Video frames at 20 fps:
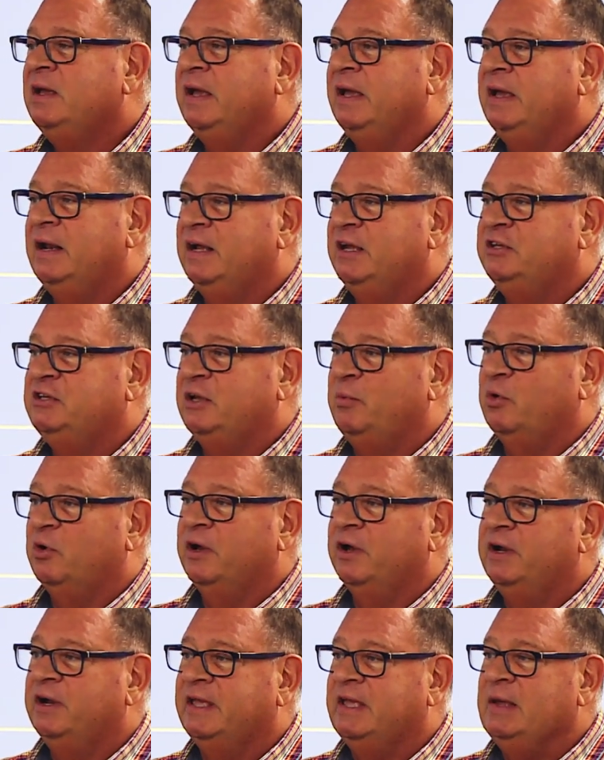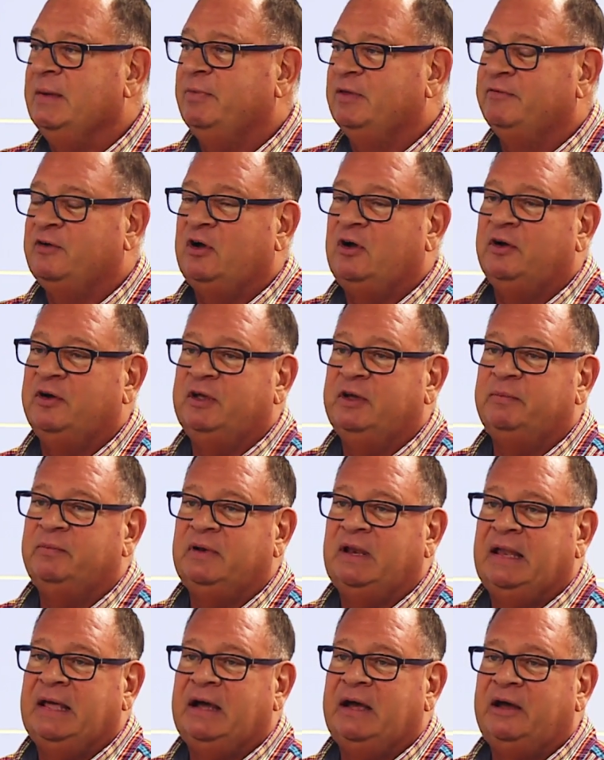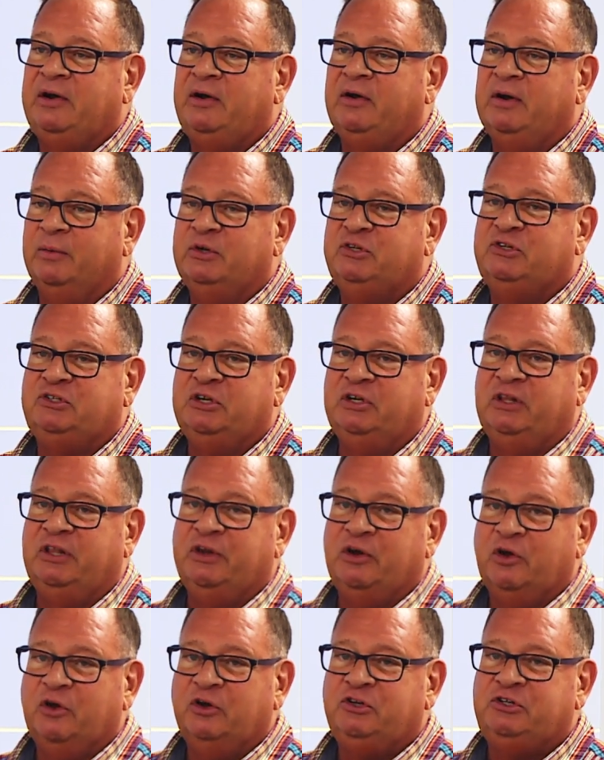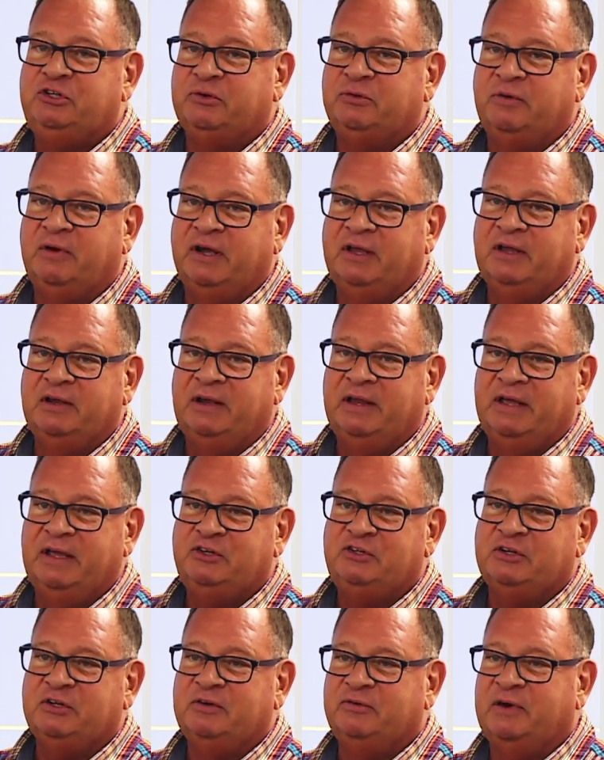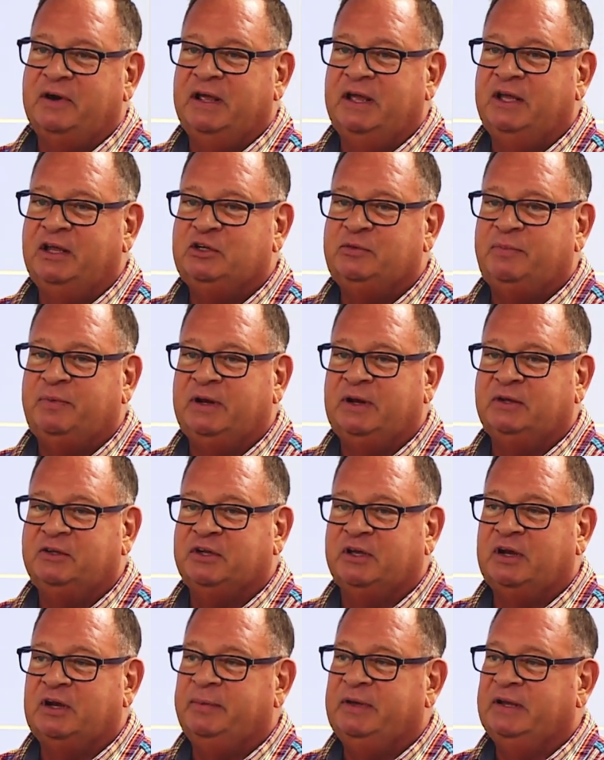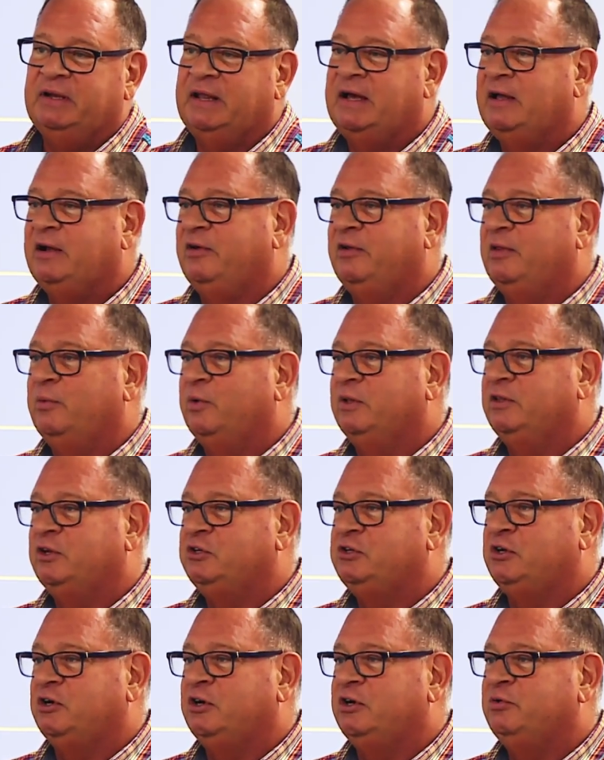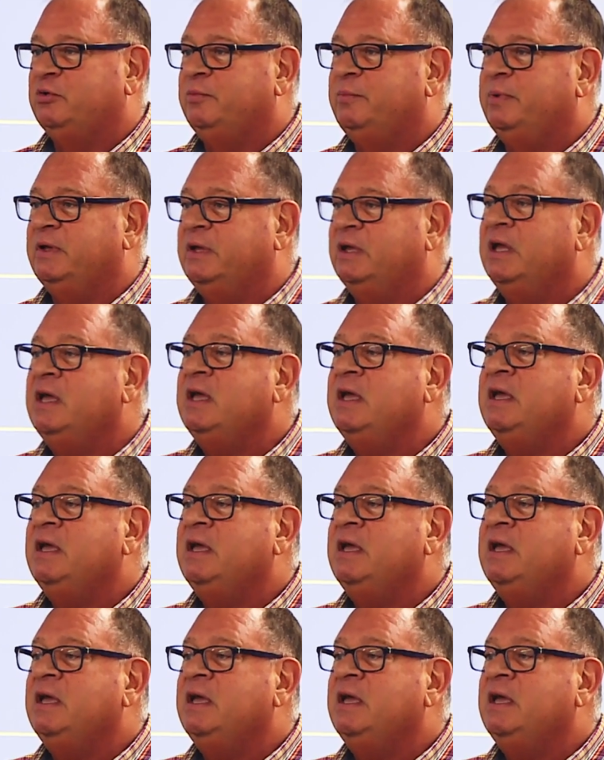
And I said, we're going to keep the volume louder. It was still in OSHA regulation range, but it's going to be louder than what the church would be.